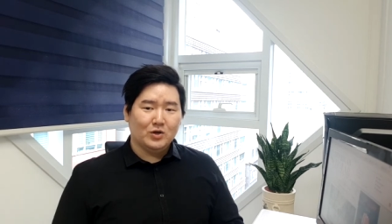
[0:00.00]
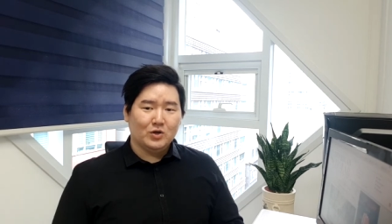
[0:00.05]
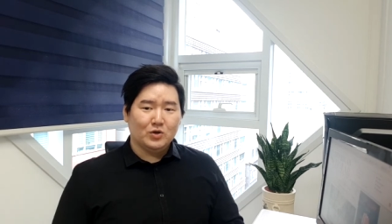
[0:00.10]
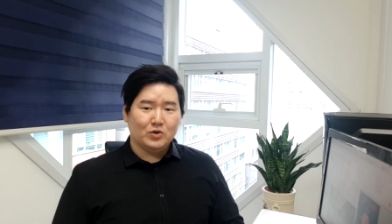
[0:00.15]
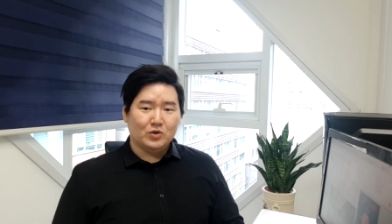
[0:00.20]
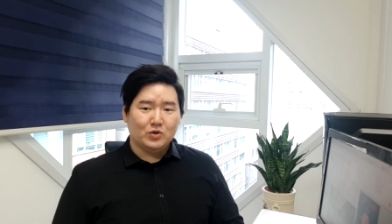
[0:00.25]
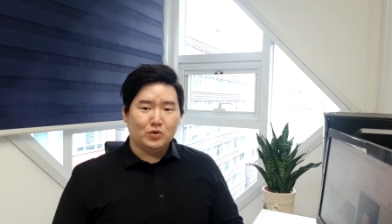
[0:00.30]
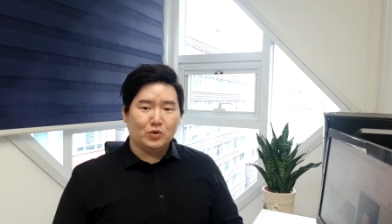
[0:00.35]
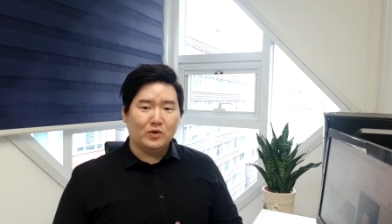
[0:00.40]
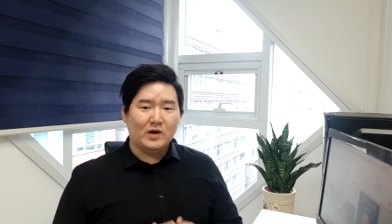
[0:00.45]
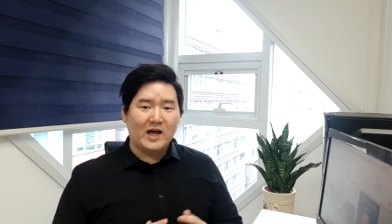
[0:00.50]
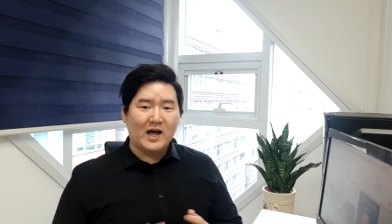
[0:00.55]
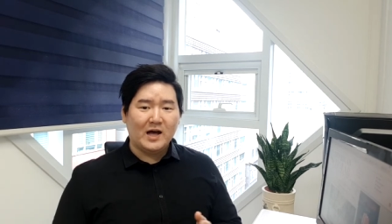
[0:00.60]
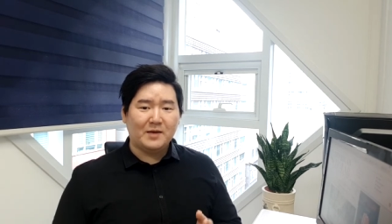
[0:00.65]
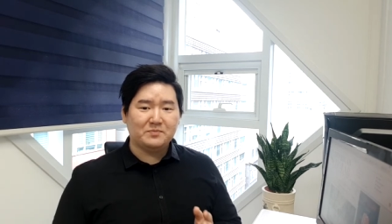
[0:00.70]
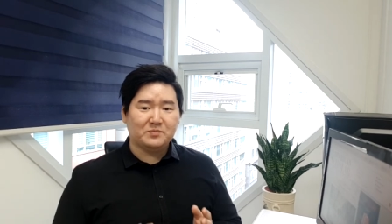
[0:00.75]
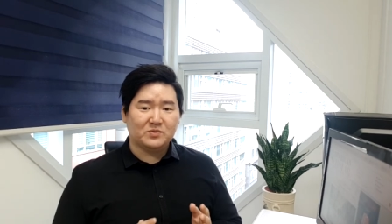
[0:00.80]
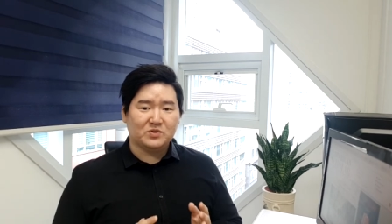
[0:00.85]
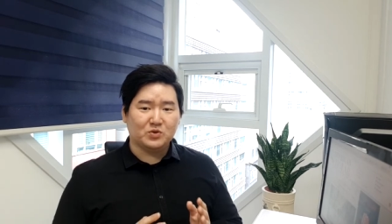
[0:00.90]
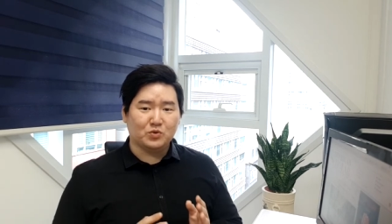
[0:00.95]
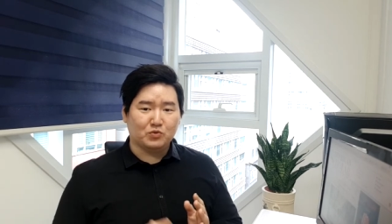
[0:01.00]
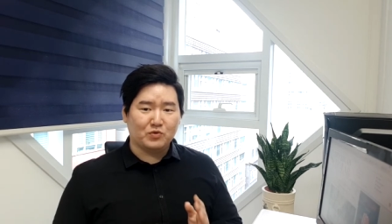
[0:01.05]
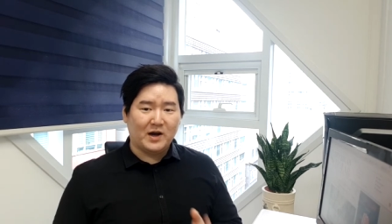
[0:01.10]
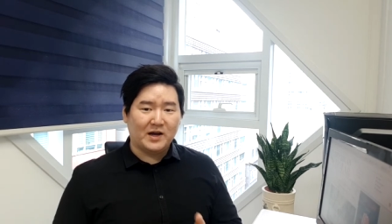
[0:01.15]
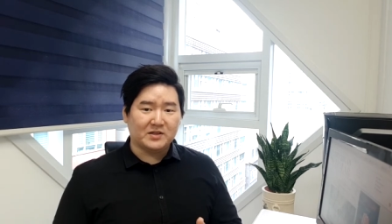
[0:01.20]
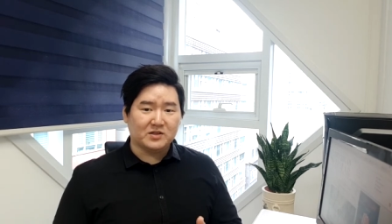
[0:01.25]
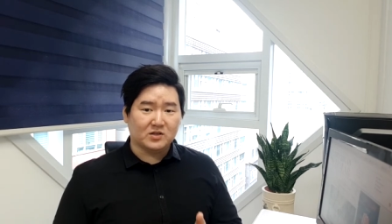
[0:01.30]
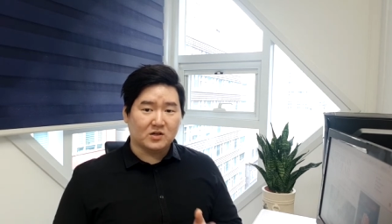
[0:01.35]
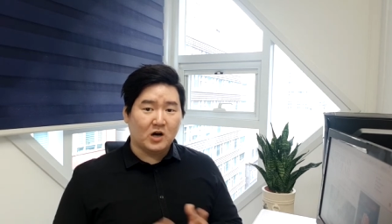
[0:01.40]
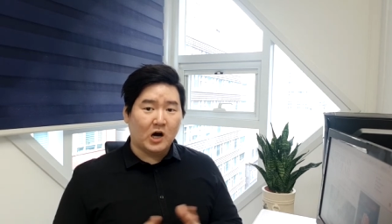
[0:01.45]
You don't have to write the
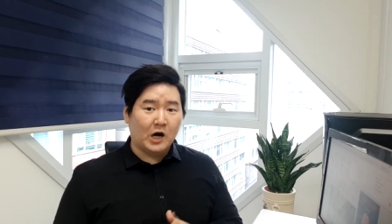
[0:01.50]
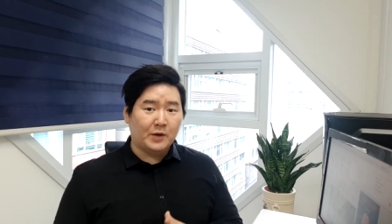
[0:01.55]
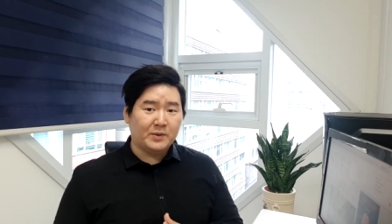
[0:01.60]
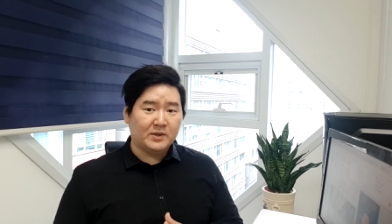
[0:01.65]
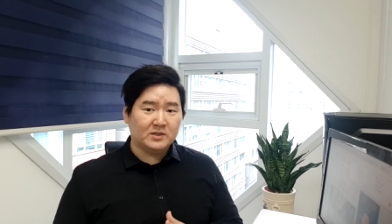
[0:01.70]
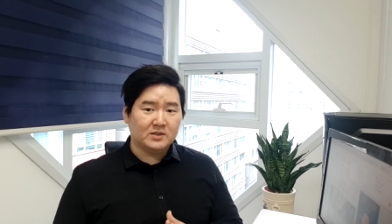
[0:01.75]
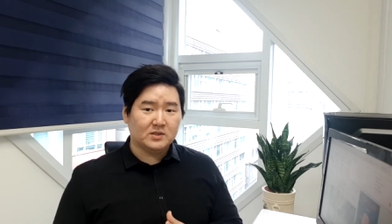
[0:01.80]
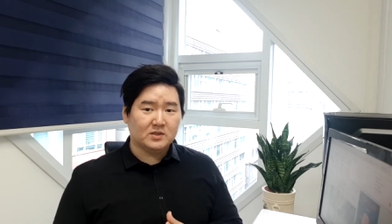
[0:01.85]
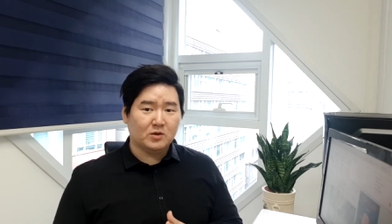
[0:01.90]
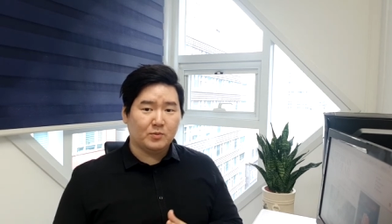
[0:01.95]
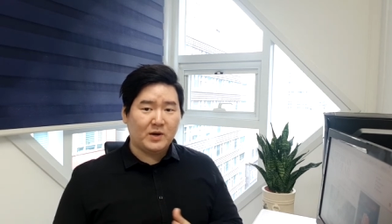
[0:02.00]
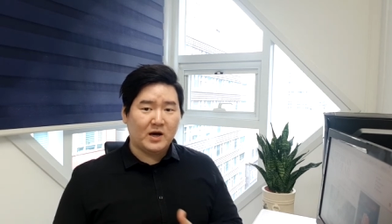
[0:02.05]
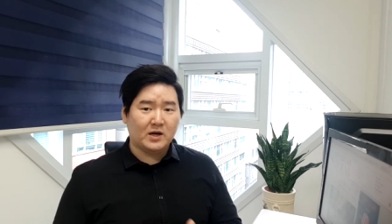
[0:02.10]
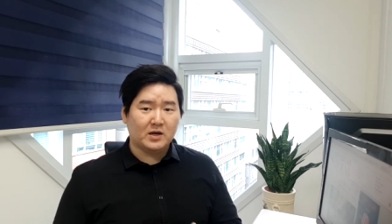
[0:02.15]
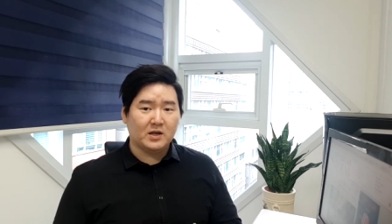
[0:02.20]
comment about